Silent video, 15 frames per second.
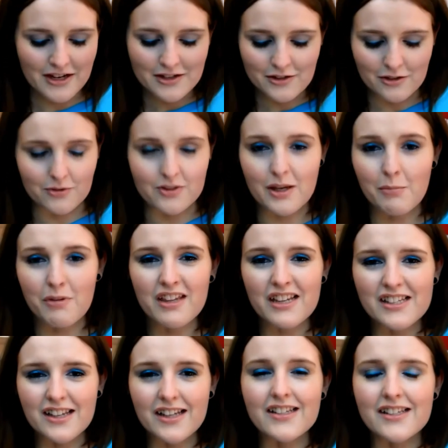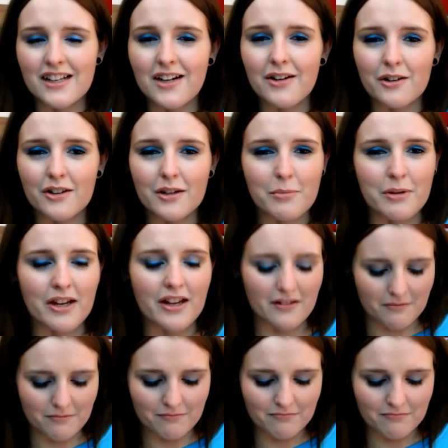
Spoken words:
So some of these things look a bit